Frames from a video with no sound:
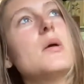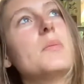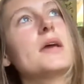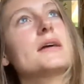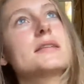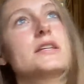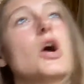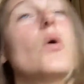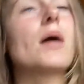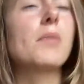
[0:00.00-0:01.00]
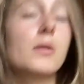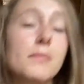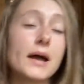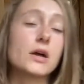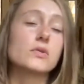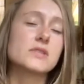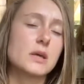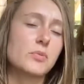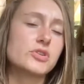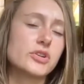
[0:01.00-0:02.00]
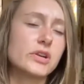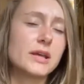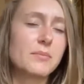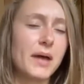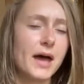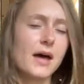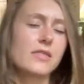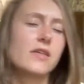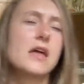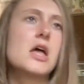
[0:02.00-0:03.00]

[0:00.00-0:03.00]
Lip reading: because I know I'm on my own separate journey and path.